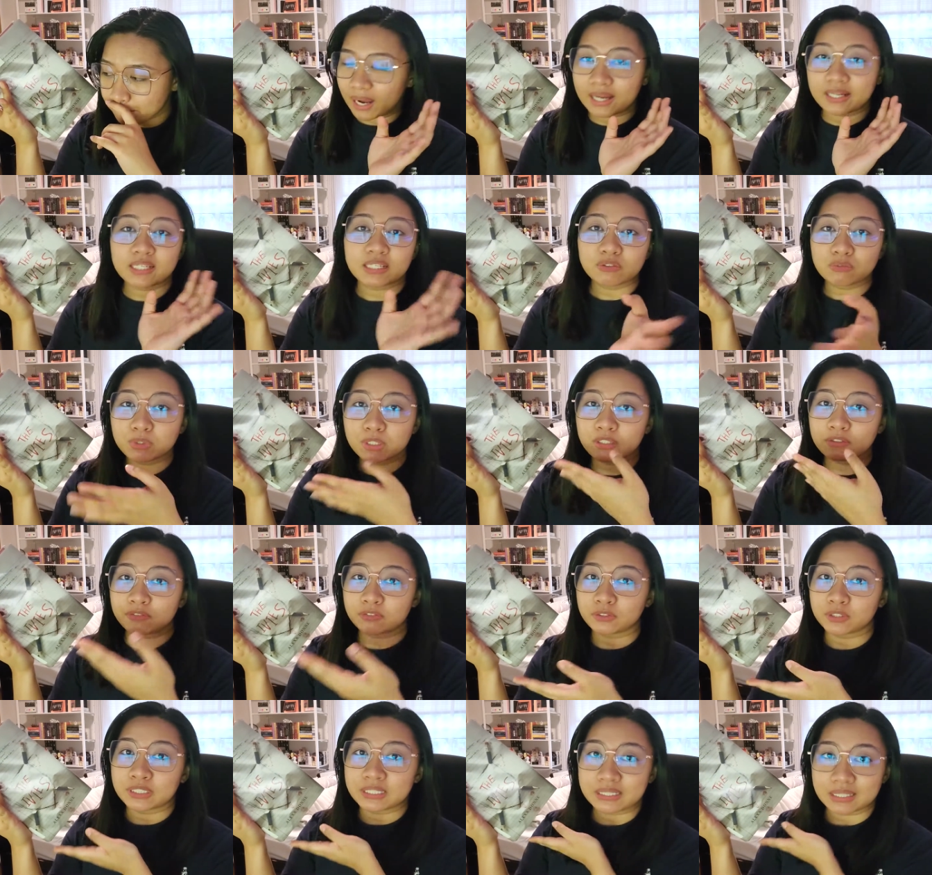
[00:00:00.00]
I didn't really
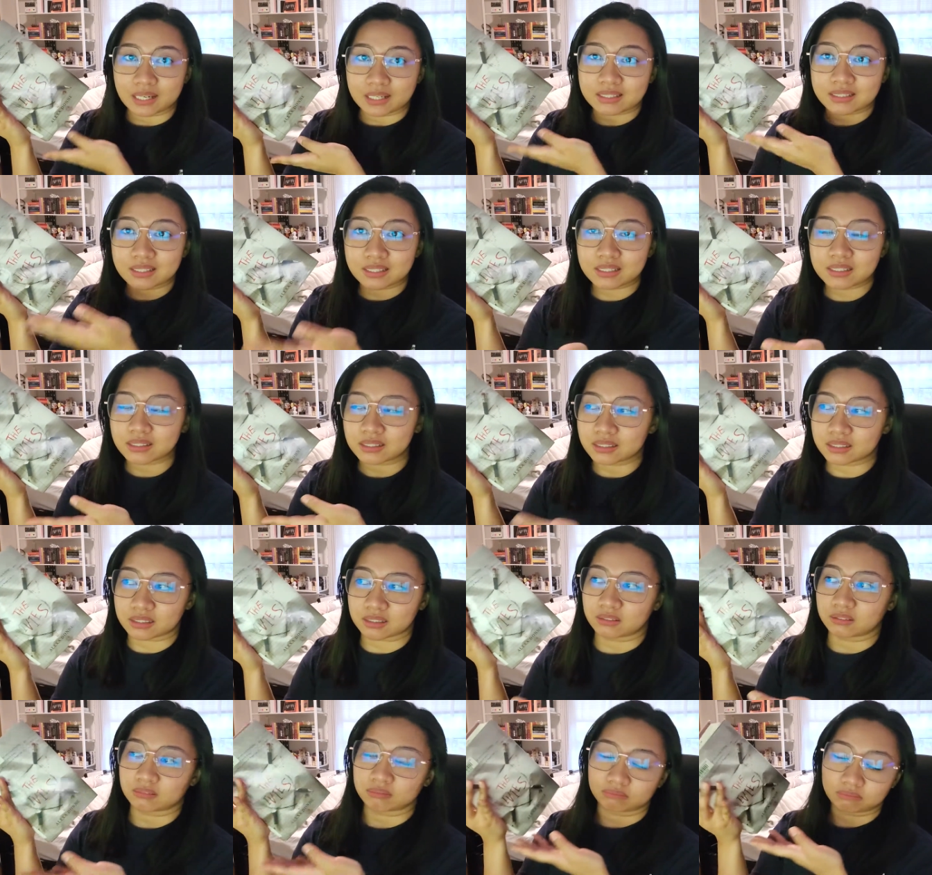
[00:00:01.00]
fully guess it
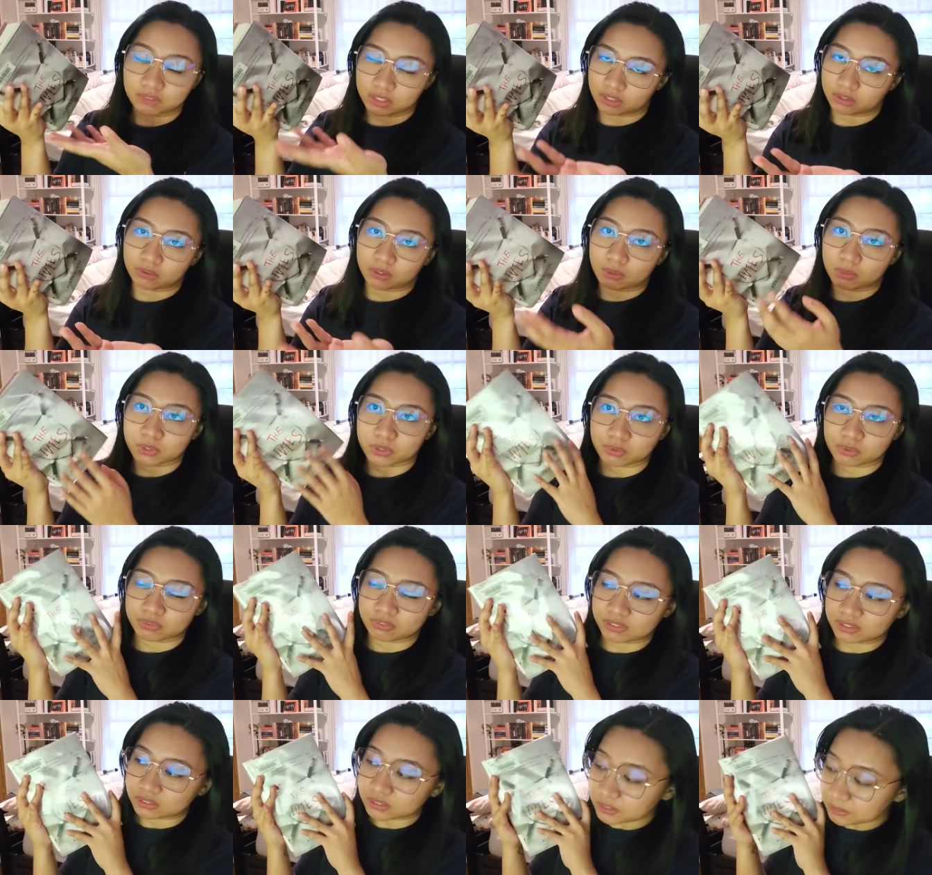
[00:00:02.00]
until, you know, it was
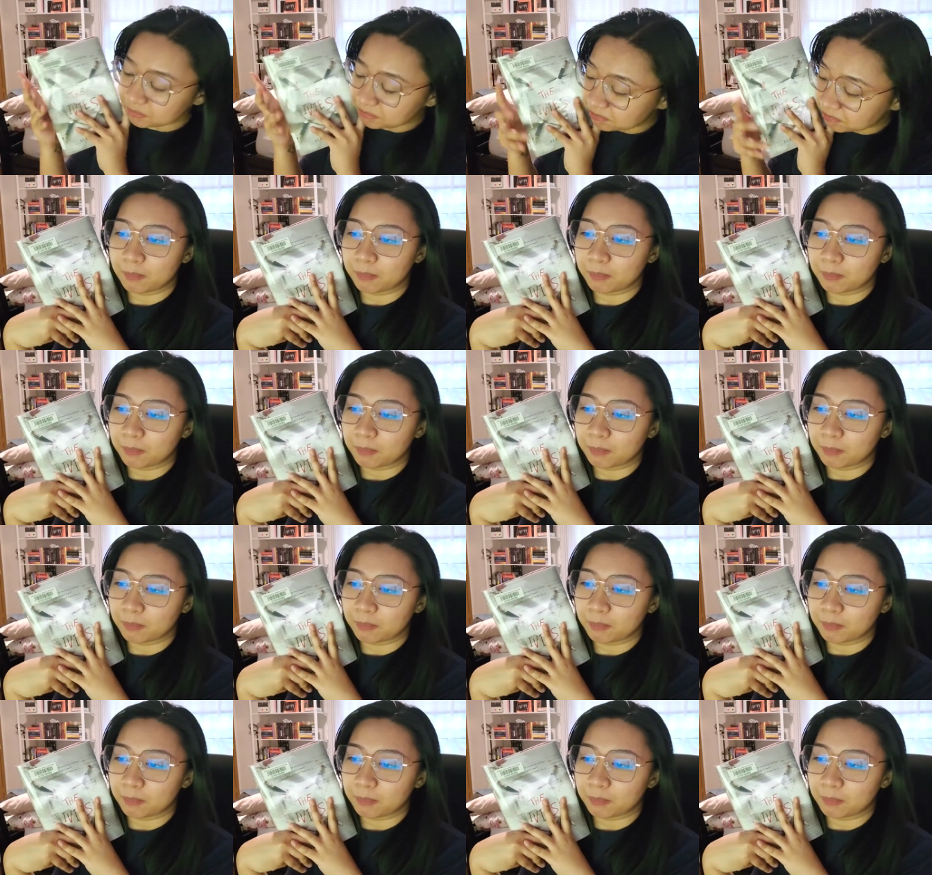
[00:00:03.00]
revealed.